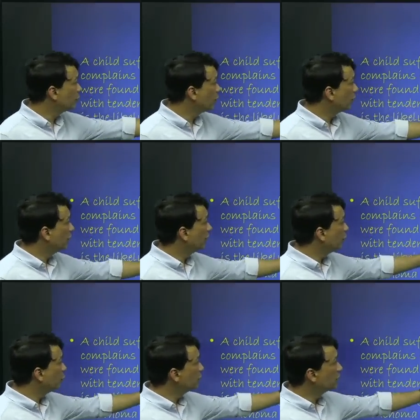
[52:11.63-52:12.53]
its preauricular lymph
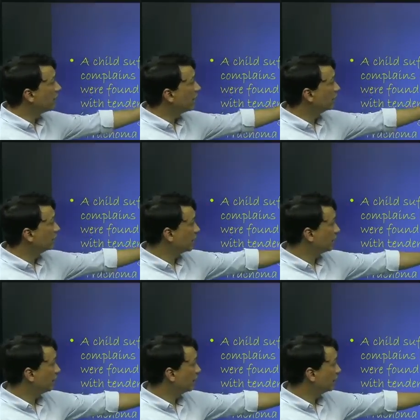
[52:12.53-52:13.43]
nodes, the viral
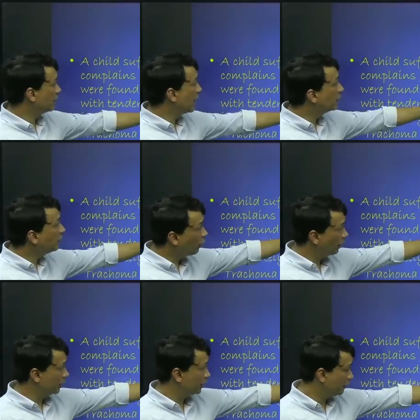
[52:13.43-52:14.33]
conjunctivitis, and the
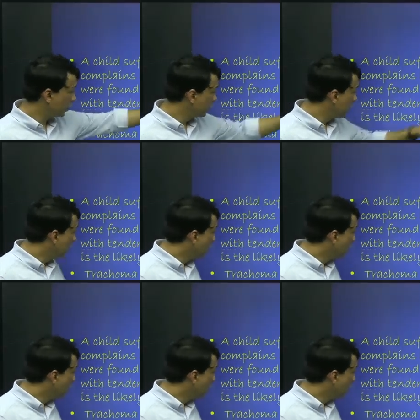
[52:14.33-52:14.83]
follicles, of course.